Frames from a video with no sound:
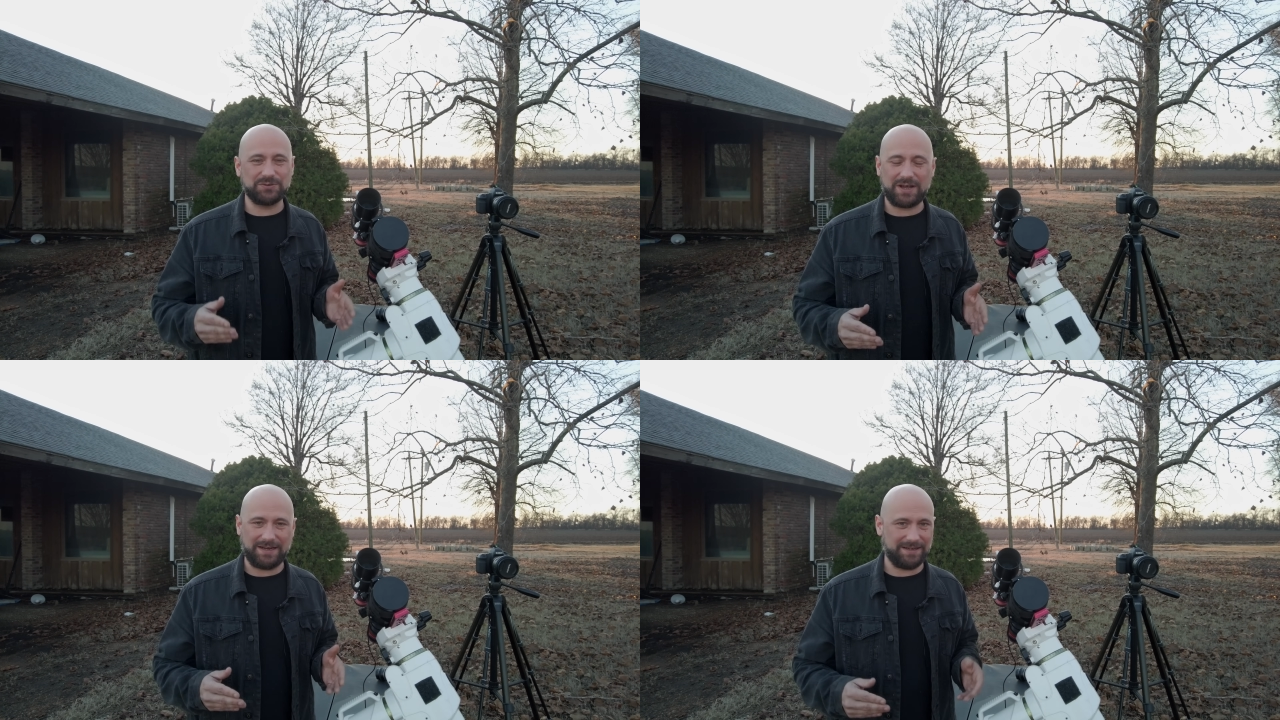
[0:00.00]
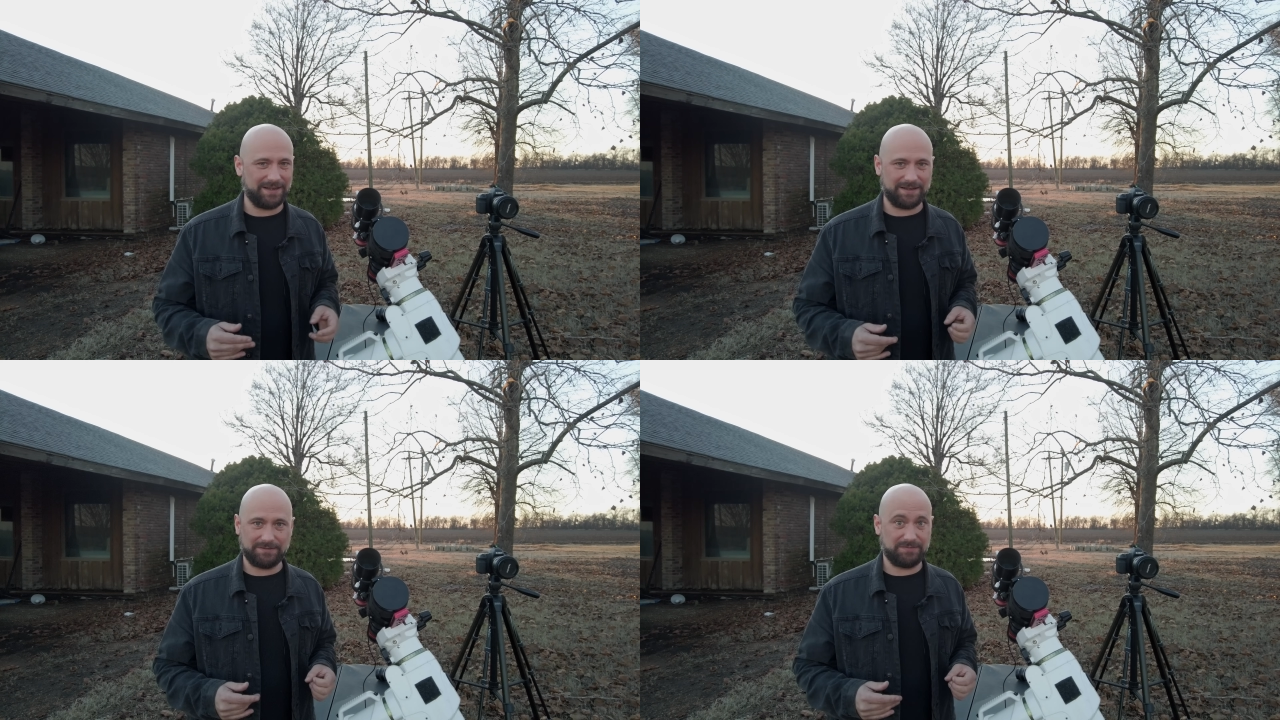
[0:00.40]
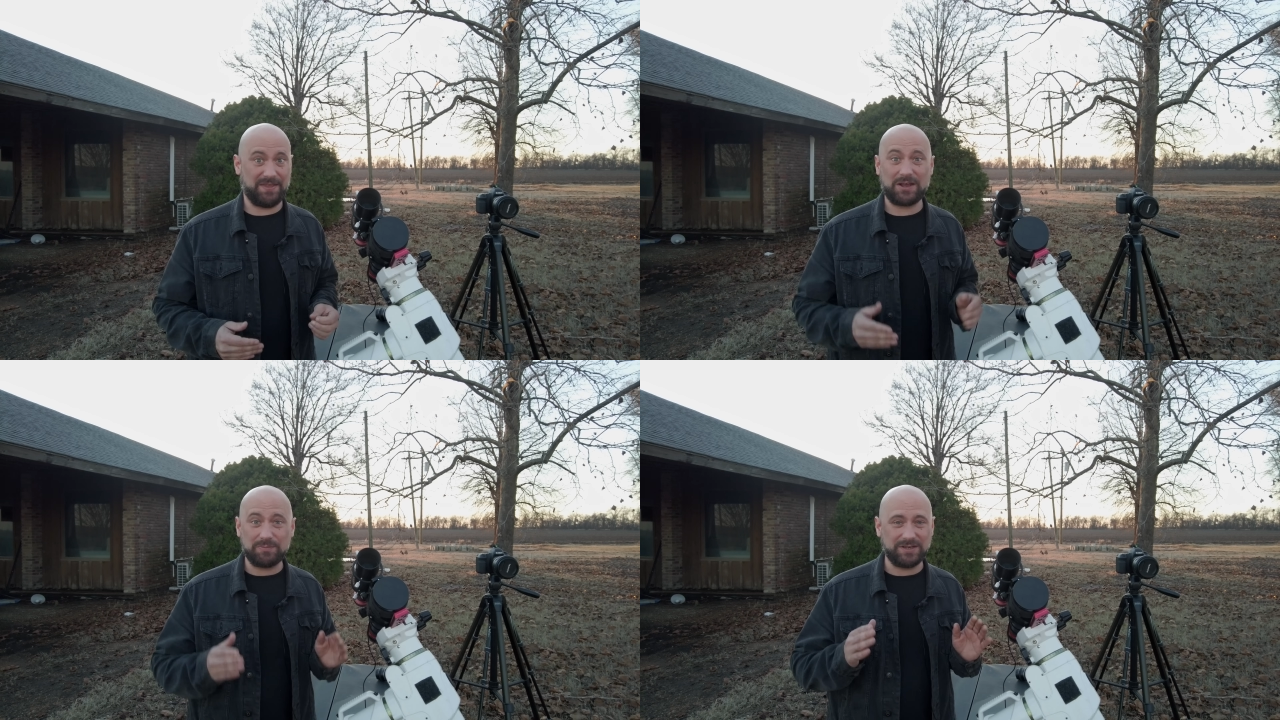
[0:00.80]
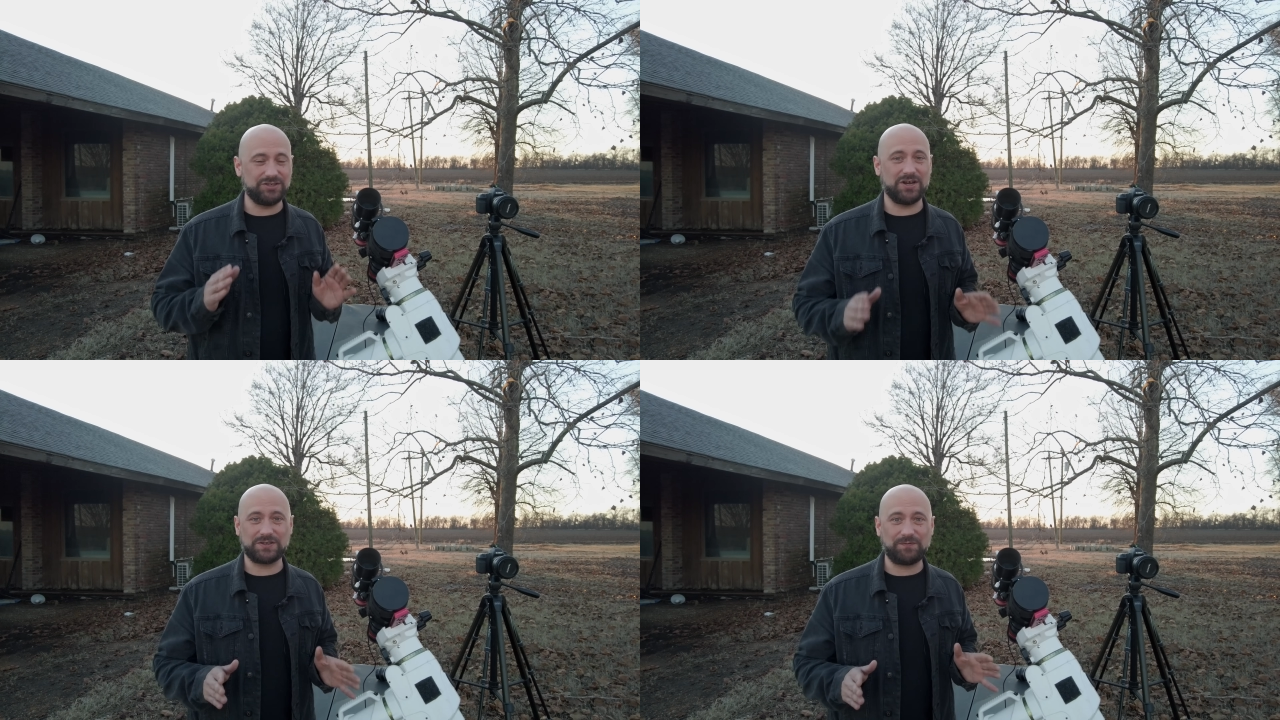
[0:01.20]
night and that'll be
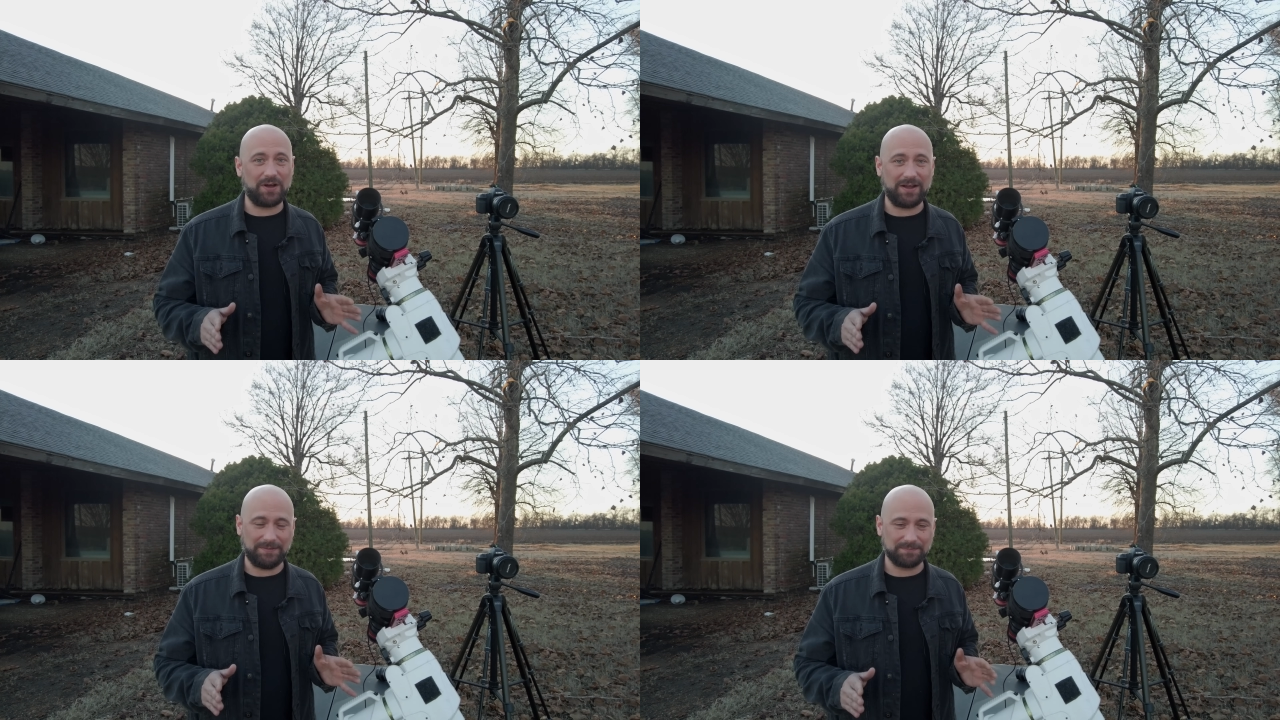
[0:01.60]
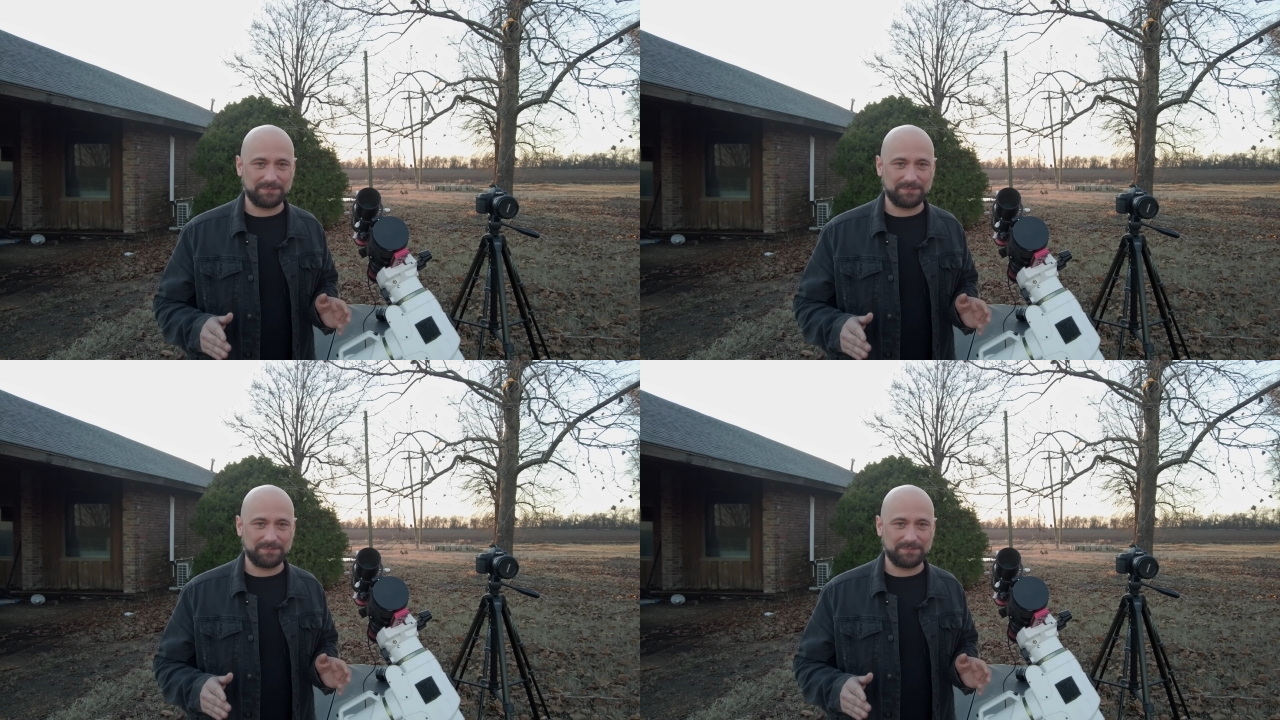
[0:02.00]
just fine.